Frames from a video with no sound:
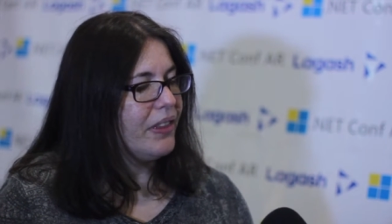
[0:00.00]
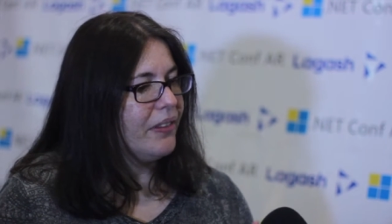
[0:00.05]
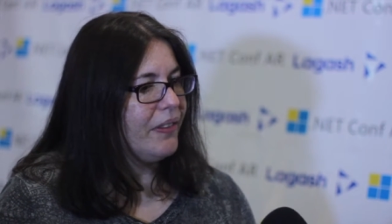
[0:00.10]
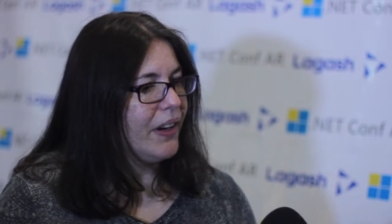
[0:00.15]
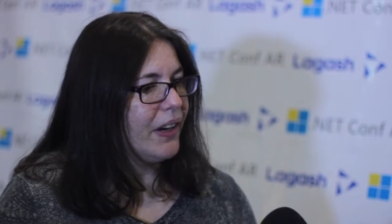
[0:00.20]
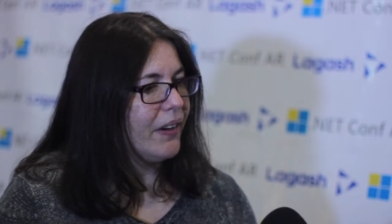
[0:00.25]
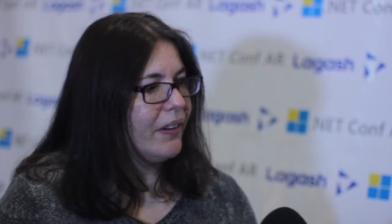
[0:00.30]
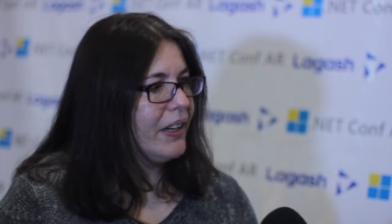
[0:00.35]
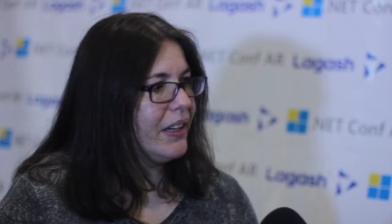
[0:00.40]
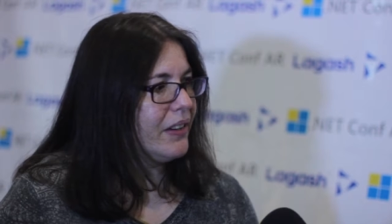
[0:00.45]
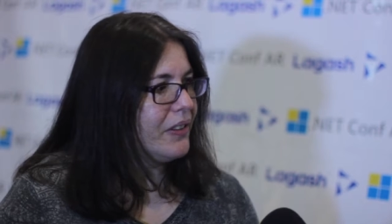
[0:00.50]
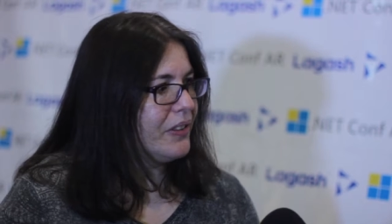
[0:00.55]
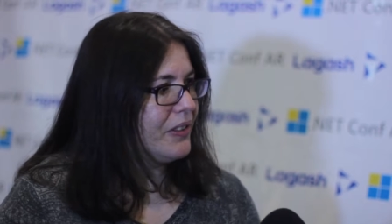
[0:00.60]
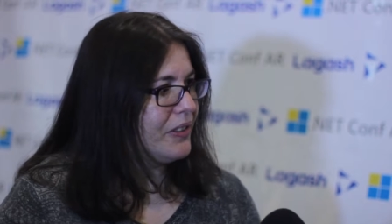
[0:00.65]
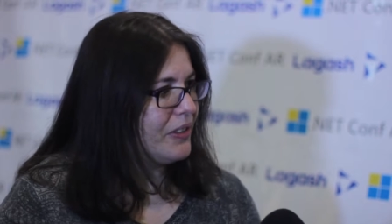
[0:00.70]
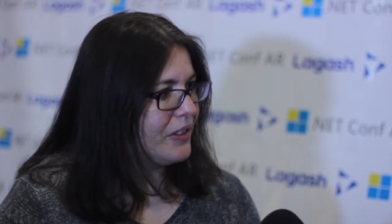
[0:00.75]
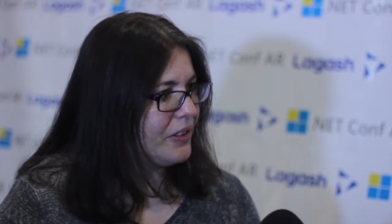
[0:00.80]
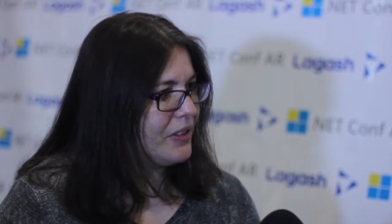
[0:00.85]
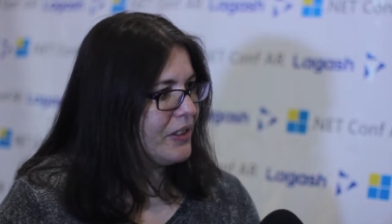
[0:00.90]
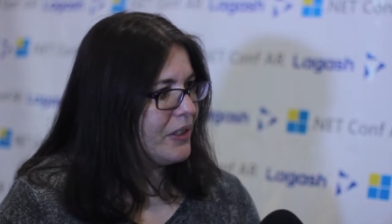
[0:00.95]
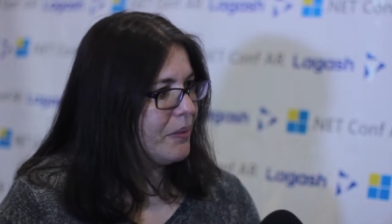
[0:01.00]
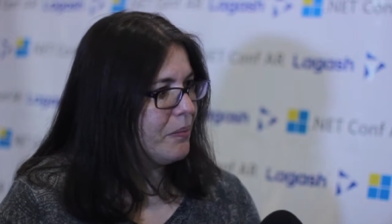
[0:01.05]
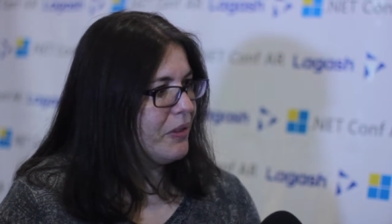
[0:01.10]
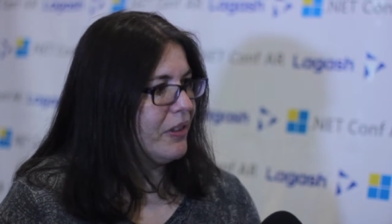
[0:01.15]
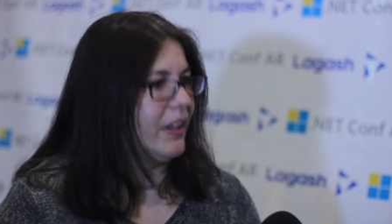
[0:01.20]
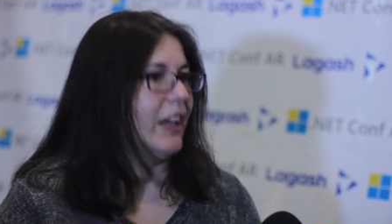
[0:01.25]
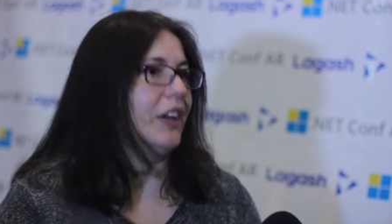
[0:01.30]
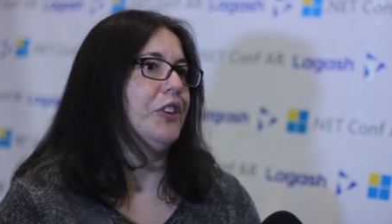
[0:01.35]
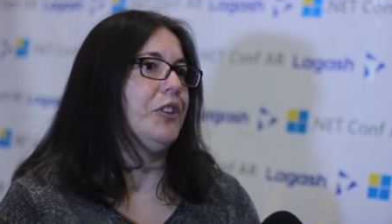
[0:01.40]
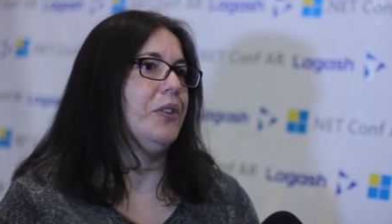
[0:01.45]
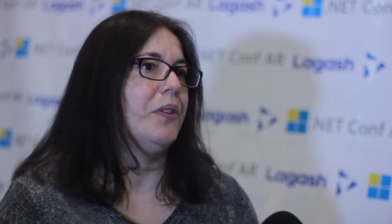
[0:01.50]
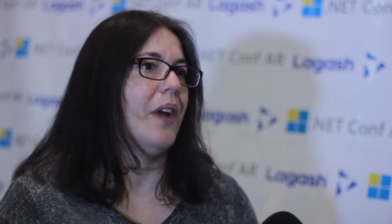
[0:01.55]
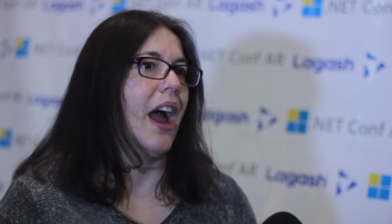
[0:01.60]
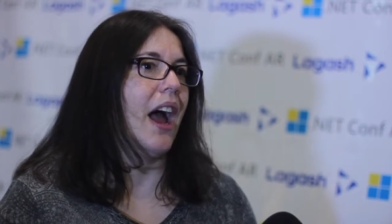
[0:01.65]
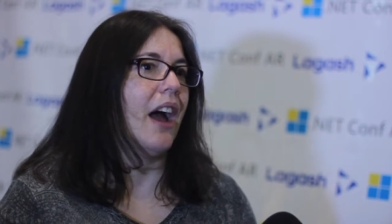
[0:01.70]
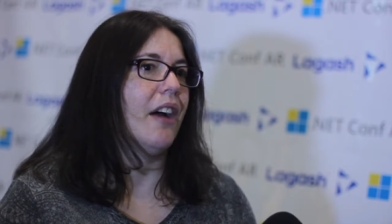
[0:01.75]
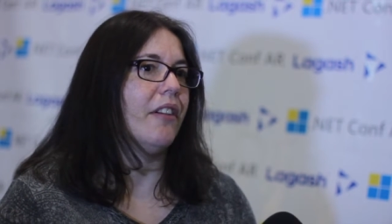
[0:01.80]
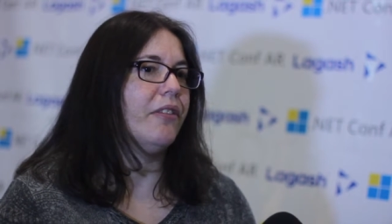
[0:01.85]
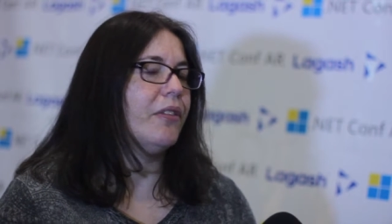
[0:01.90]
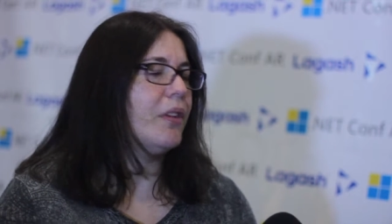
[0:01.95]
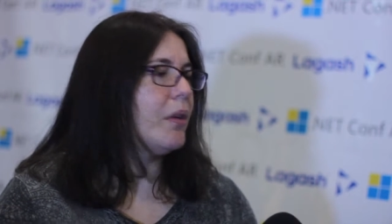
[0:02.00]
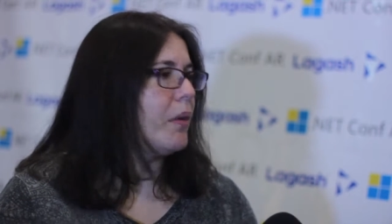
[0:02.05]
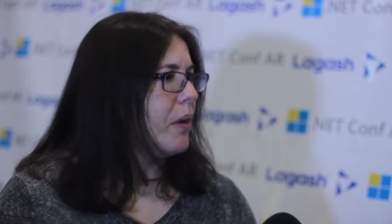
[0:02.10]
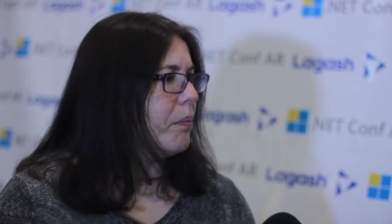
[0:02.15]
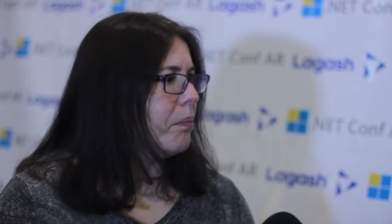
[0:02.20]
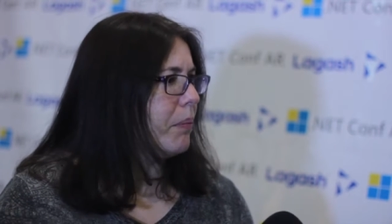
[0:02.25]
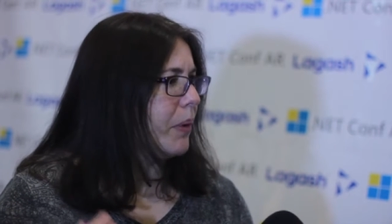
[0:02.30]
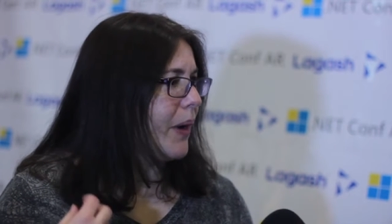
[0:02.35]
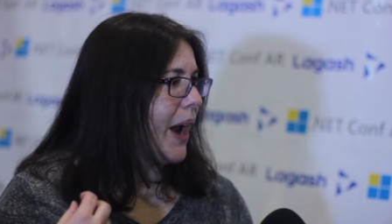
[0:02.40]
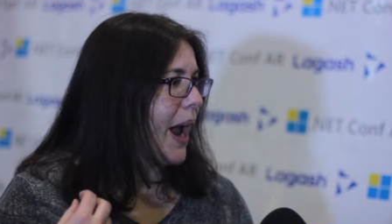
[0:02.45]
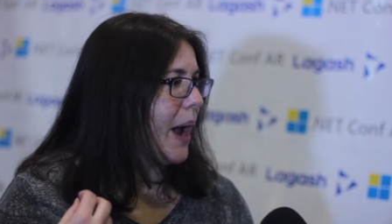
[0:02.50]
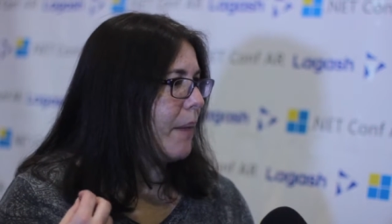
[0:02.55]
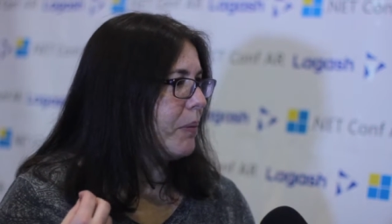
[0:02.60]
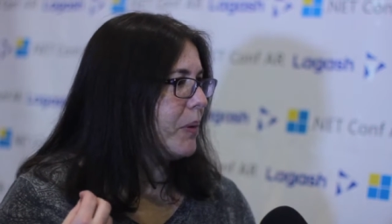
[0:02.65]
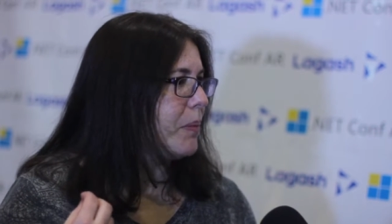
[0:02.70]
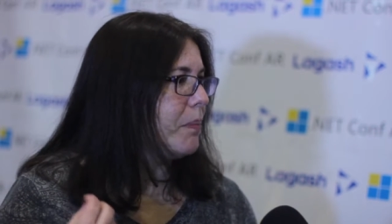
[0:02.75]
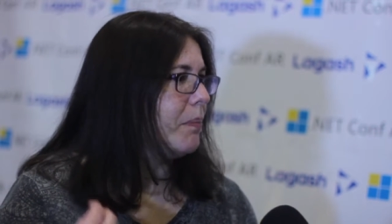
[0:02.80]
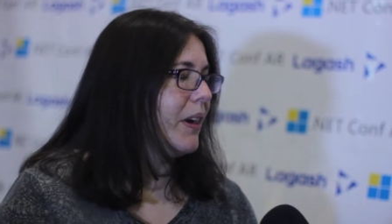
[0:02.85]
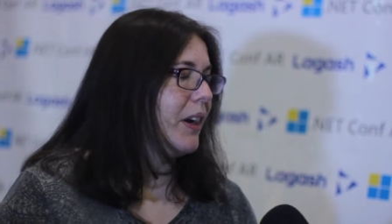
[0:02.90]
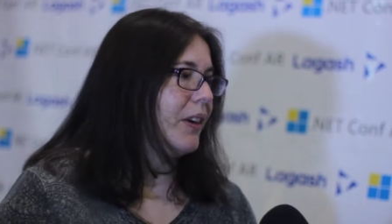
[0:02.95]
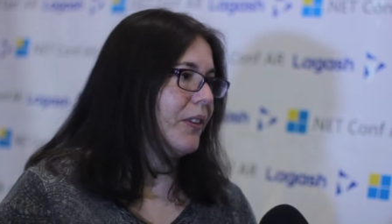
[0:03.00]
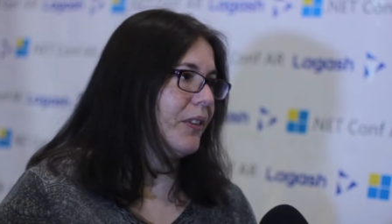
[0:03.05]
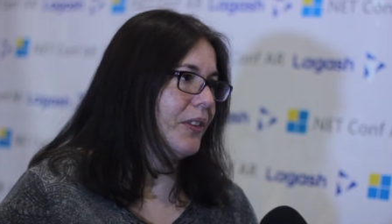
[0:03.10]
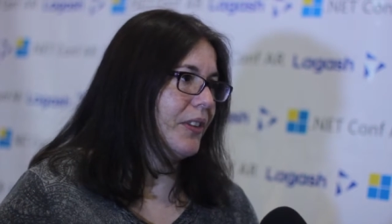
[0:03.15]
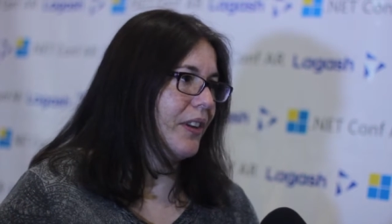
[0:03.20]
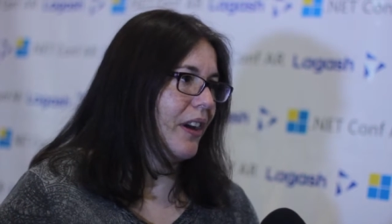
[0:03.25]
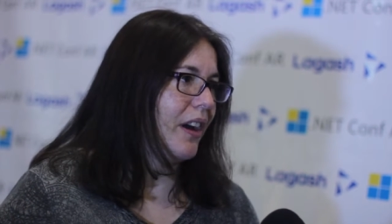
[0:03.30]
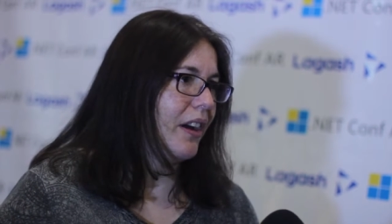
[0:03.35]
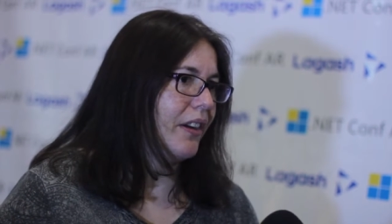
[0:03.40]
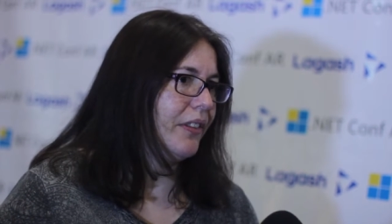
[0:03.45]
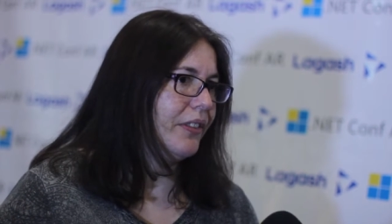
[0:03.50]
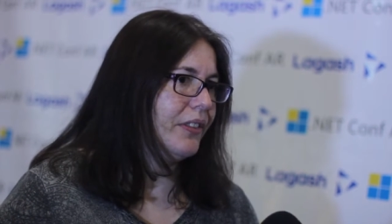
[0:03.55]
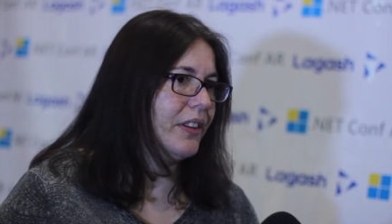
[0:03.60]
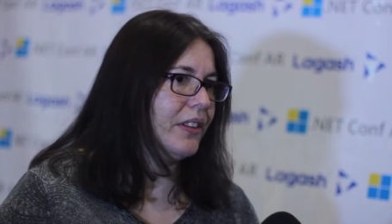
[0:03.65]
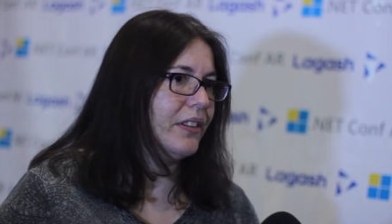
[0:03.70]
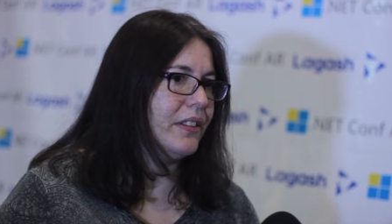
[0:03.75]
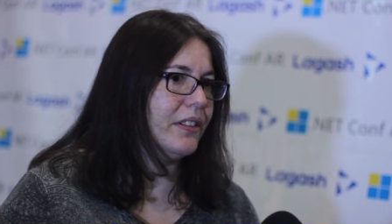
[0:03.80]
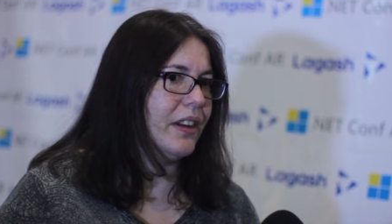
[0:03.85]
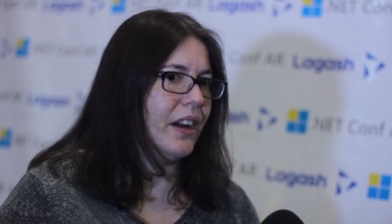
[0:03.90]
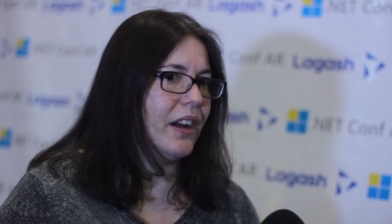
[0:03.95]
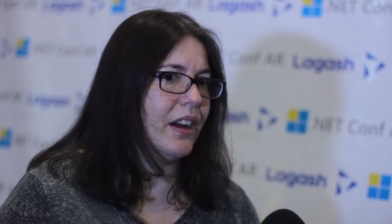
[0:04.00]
the various systems that you have, perhaps Microsoft